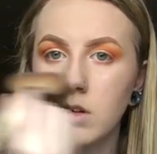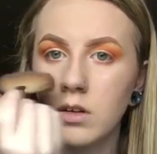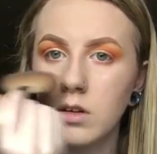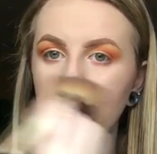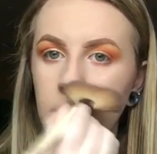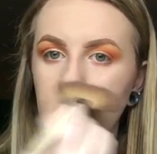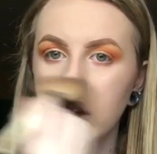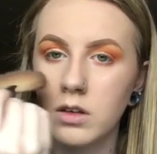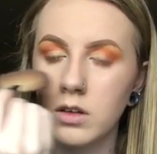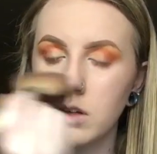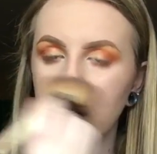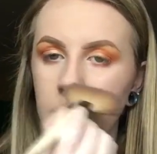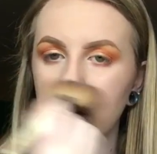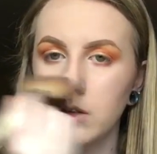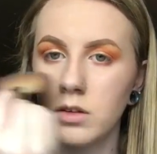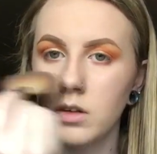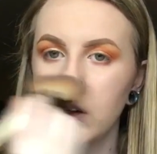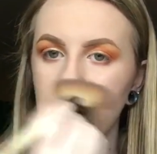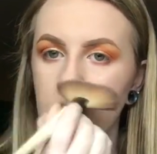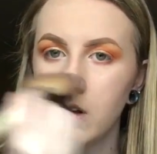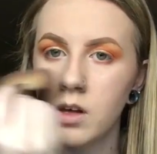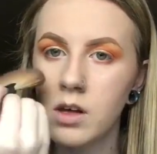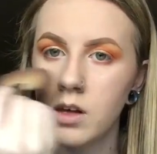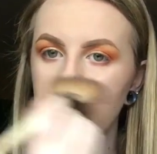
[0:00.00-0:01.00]
And the
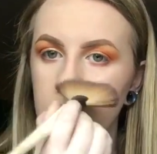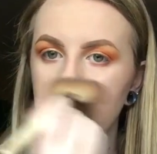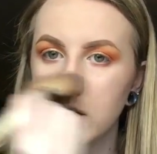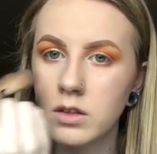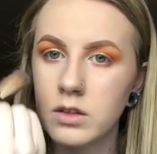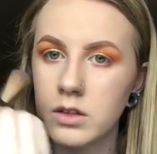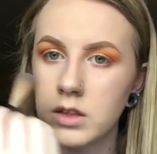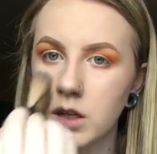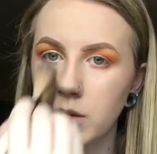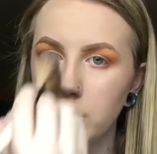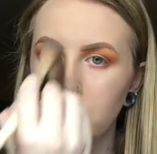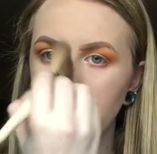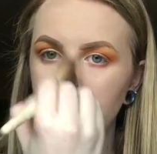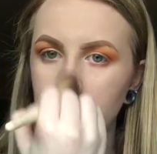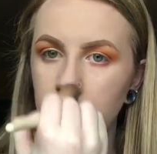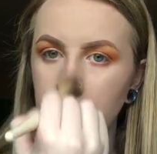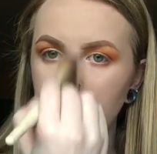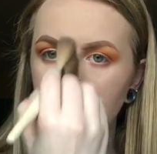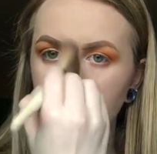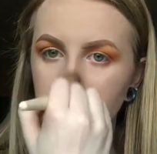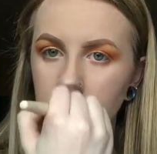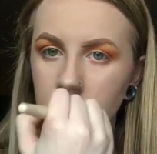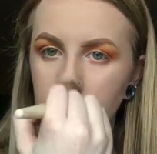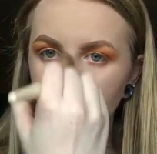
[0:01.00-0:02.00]
tip of my
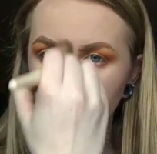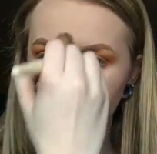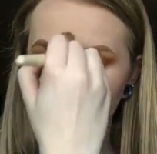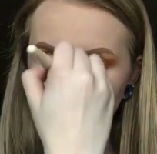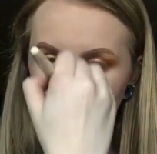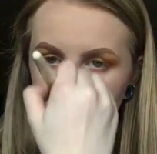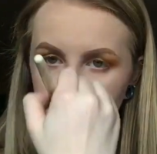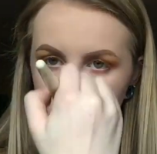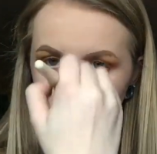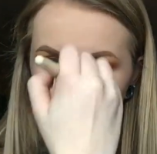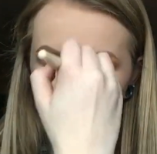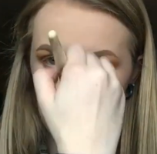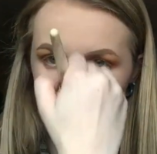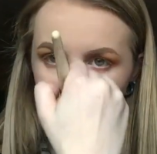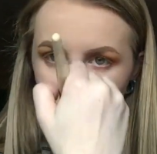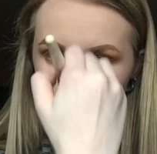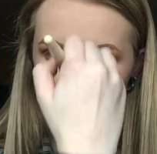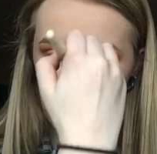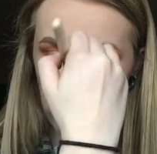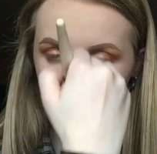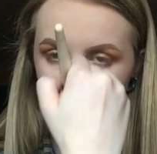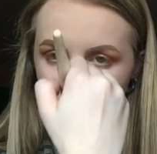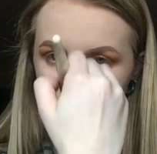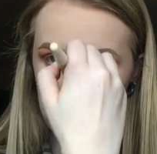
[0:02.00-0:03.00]
nose and up
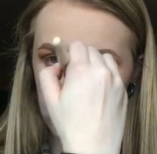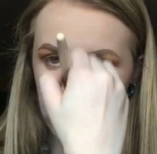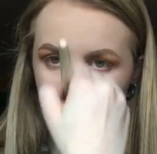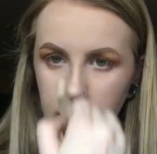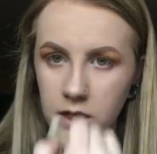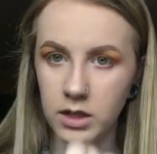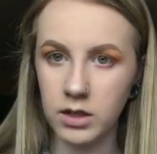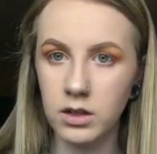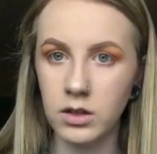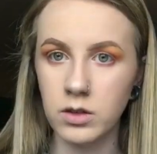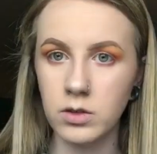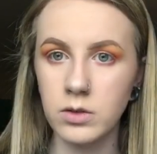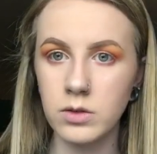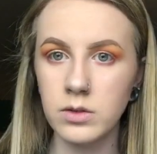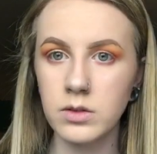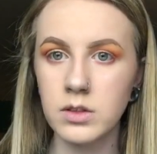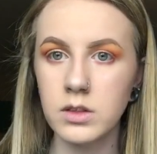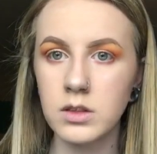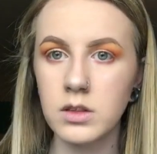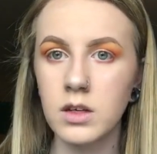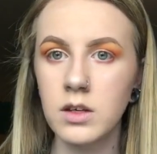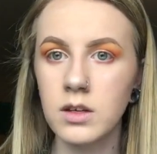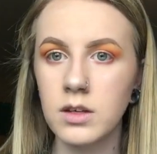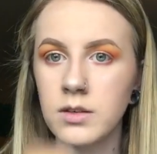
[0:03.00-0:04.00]
the bridge of my
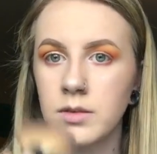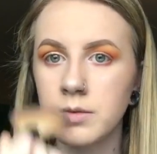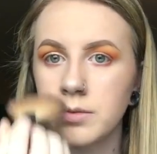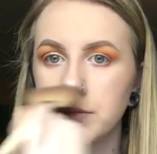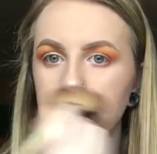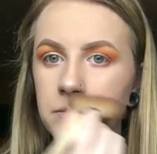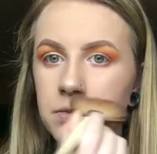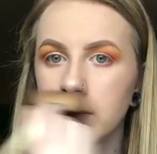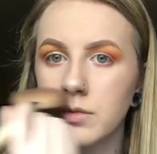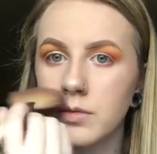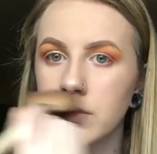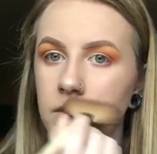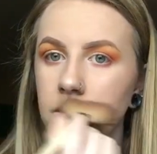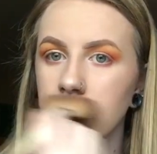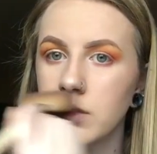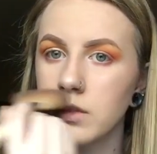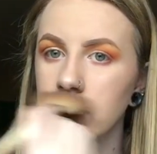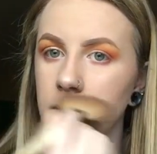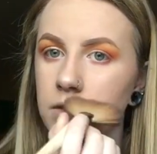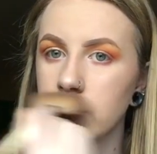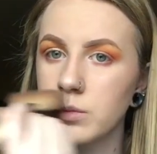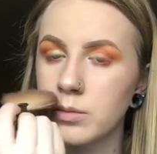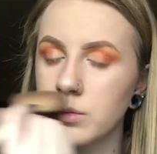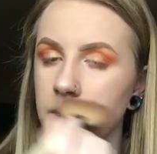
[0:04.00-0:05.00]
nose.
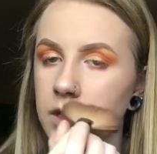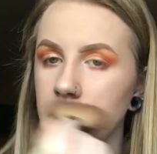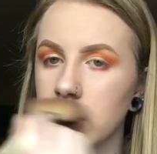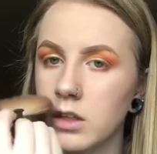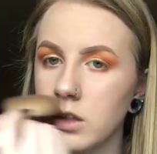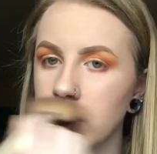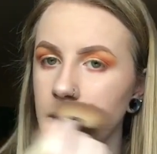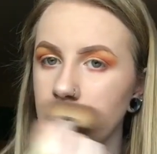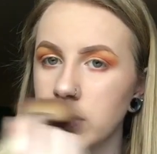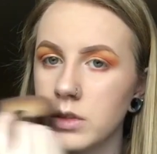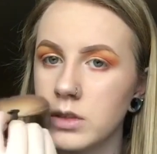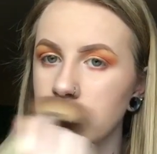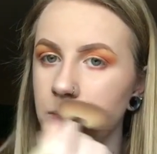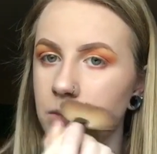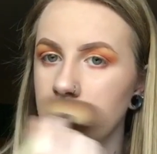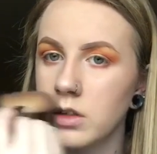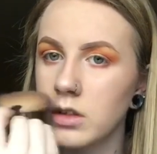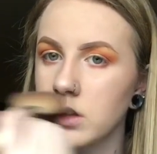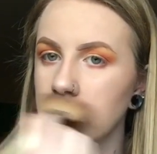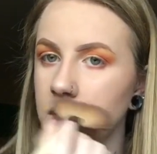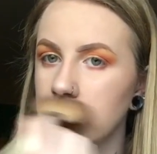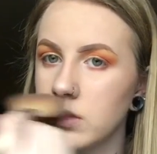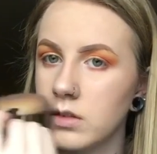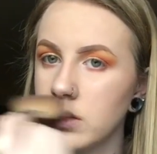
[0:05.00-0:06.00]
My cupid's
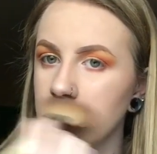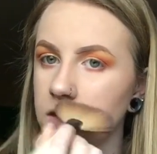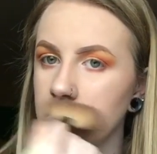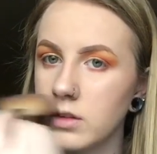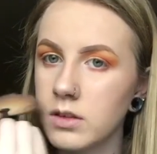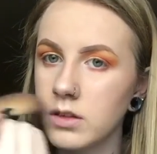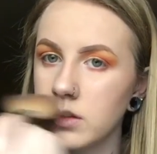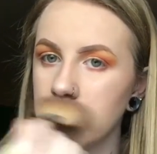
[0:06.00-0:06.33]
bow.